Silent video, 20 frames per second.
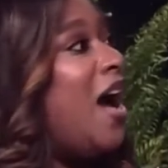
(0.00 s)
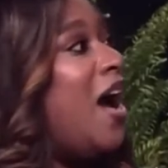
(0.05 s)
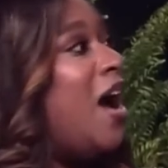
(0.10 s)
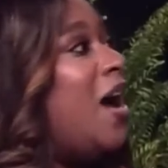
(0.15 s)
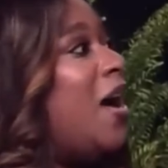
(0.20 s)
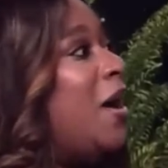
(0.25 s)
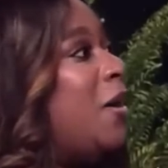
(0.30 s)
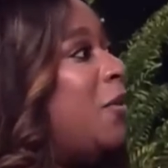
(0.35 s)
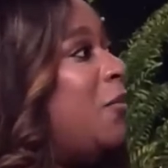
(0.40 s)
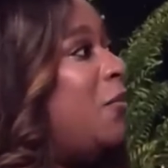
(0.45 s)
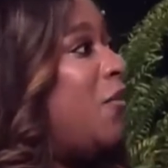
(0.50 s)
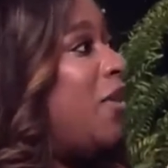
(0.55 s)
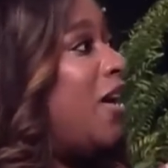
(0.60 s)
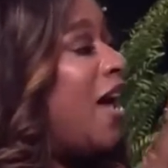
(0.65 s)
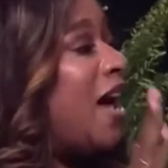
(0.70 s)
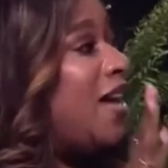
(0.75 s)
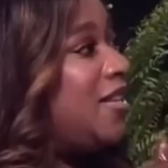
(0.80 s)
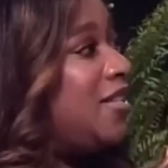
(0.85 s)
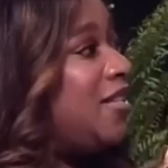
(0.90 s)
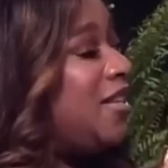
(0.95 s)
but
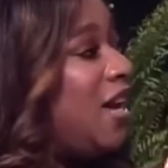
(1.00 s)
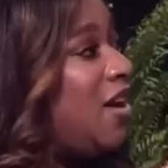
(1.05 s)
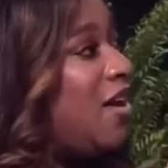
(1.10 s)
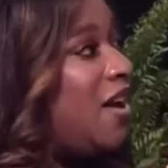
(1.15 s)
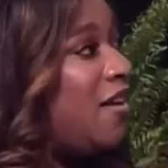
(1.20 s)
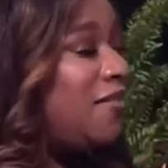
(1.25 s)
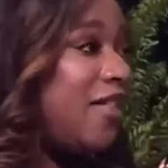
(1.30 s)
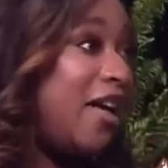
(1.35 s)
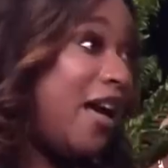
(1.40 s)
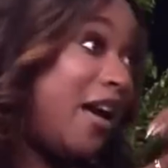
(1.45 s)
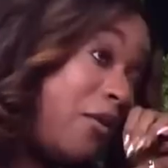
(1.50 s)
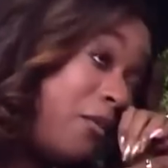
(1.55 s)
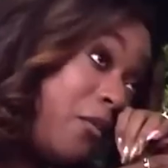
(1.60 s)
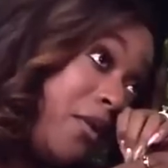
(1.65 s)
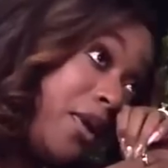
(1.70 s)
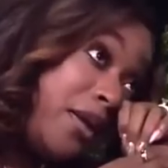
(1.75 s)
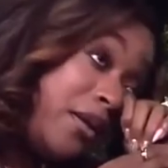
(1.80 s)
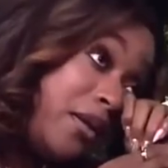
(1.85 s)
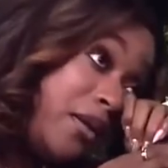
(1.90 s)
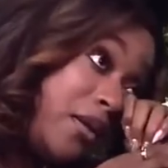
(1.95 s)
I said all that
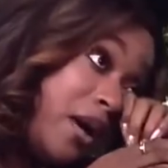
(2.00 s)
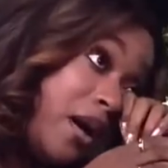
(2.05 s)
when